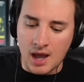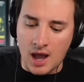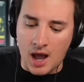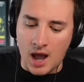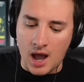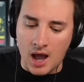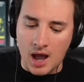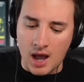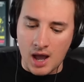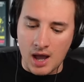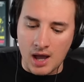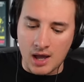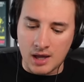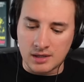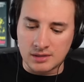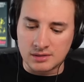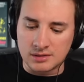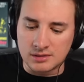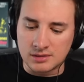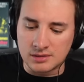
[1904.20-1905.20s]
Uh,
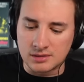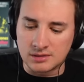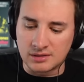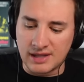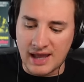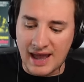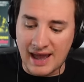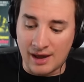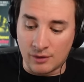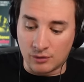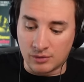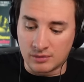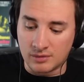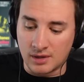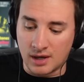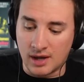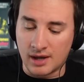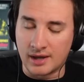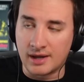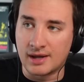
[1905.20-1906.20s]
now,
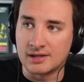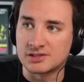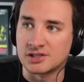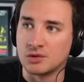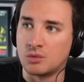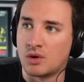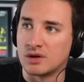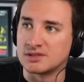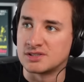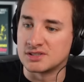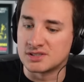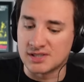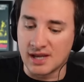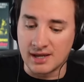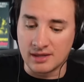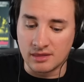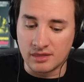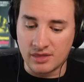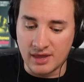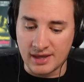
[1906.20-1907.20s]
I actually wanted to
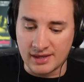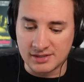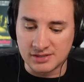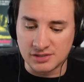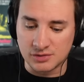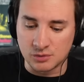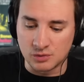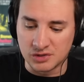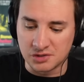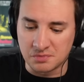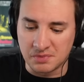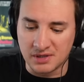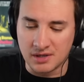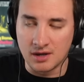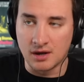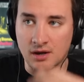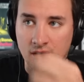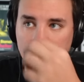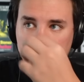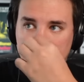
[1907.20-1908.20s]
say this was
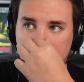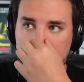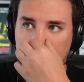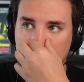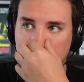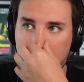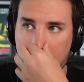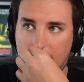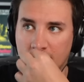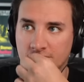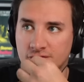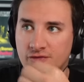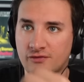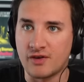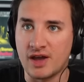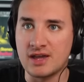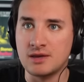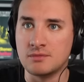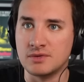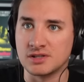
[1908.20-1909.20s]
because the most
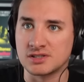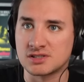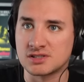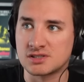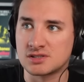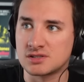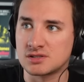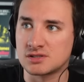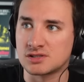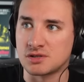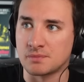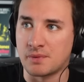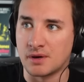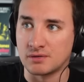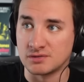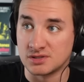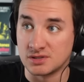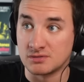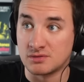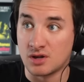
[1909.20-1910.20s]
famous
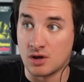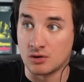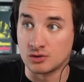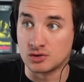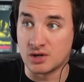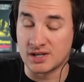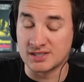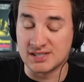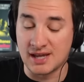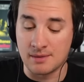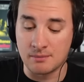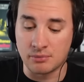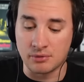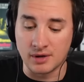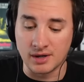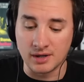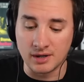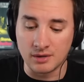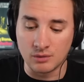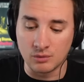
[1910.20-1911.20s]
supposed contract
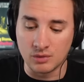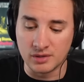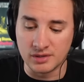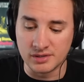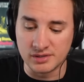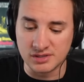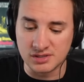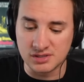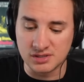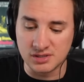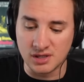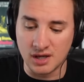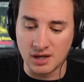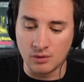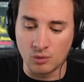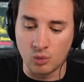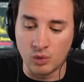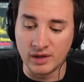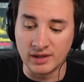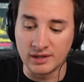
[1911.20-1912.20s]
tampering was uh,
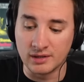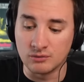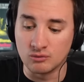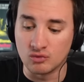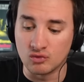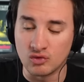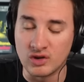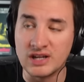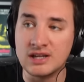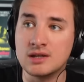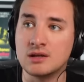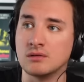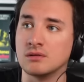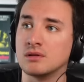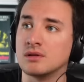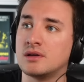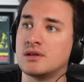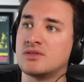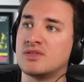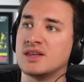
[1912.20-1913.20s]
William
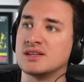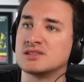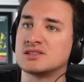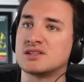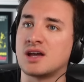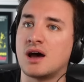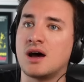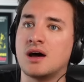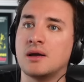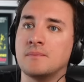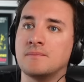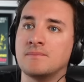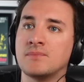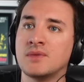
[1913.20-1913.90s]
Regal at this time,